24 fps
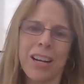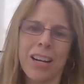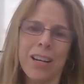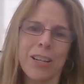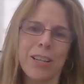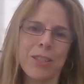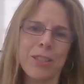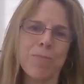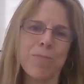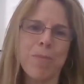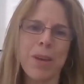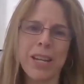
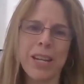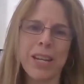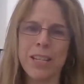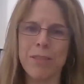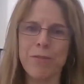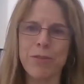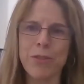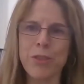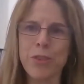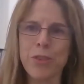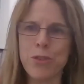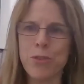As many
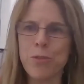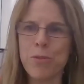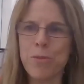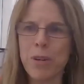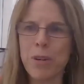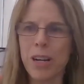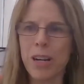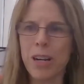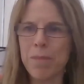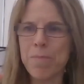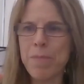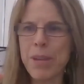of you
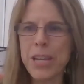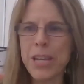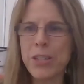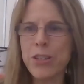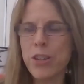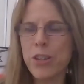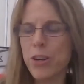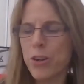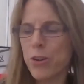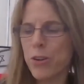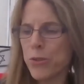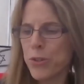may
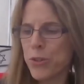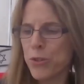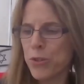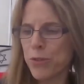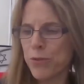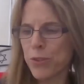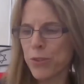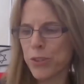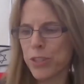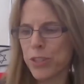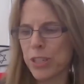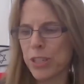know,
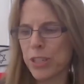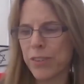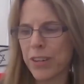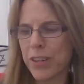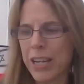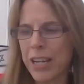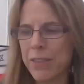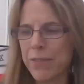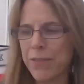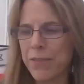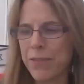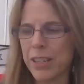University of
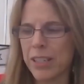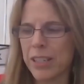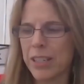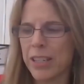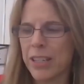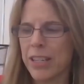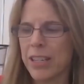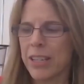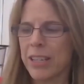Haifa